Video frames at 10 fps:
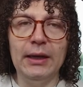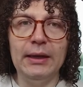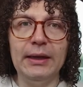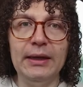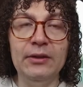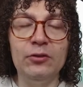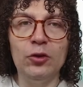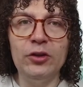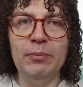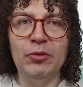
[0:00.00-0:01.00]
is not in a
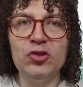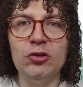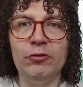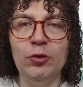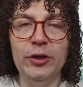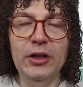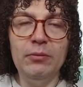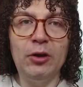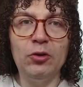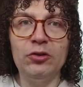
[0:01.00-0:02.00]
position of doing it
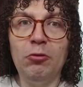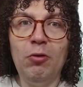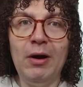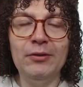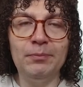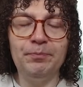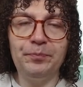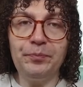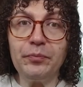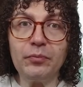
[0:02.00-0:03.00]
because it requires
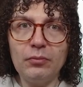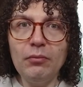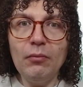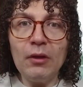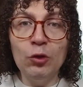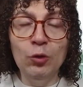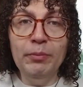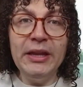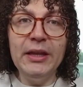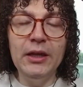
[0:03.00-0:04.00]
too
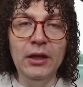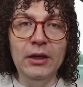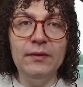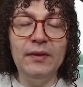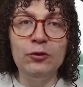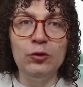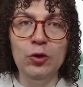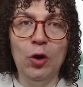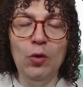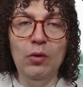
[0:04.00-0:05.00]
many things to
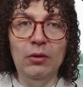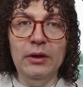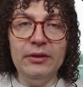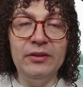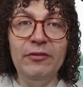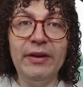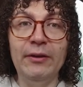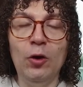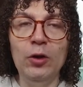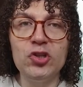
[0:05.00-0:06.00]
know, significant
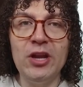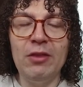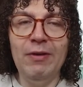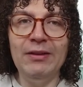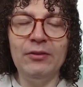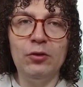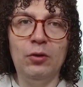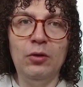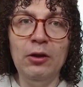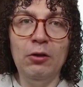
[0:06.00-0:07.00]
knowledge in advance and so on,
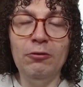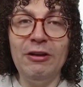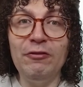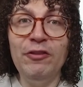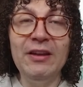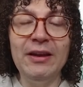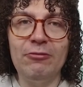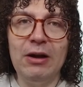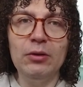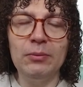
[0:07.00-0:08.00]
a lot of like feeding
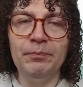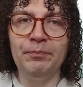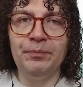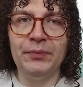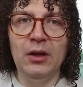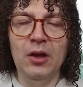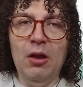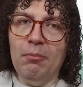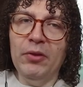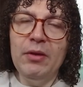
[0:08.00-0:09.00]
around.
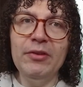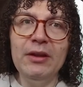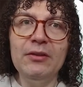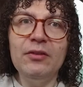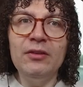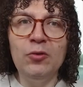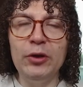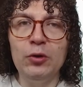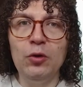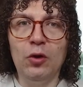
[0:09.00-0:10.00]
But nevertheless, this is the way to
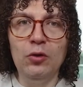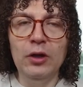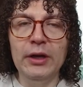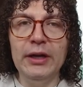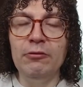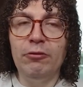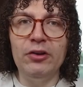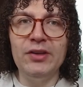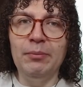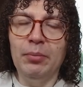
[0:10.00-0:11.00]
go. In, for
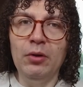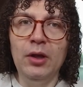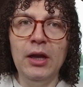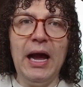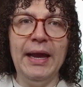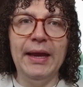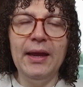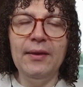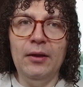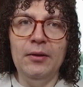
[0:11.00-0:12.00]
example, I get
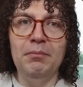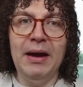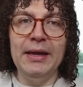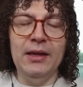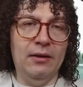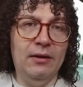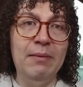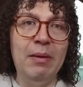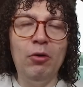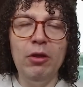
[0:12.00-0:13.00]
my Llama
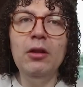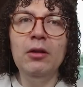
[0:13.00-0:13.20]
model.